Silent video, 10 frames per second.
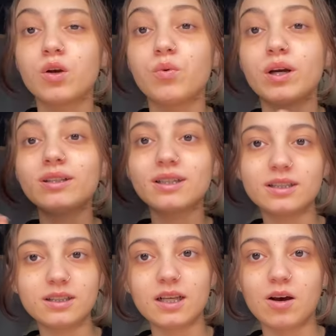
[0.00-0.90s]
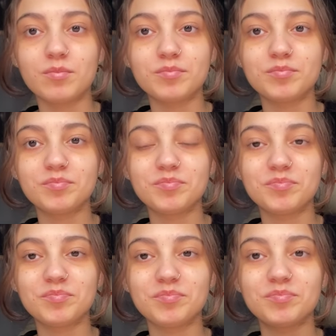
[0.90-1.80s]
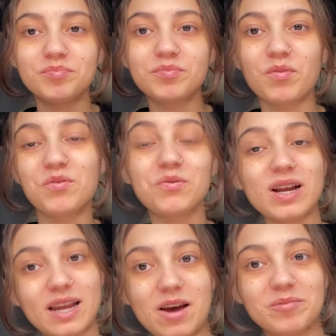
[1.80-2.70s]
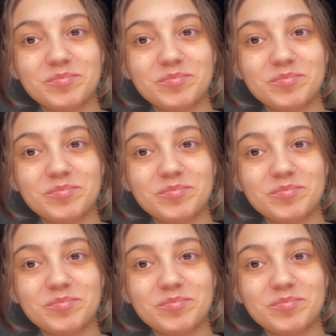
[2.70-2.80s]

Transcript: We're going to test these out right now.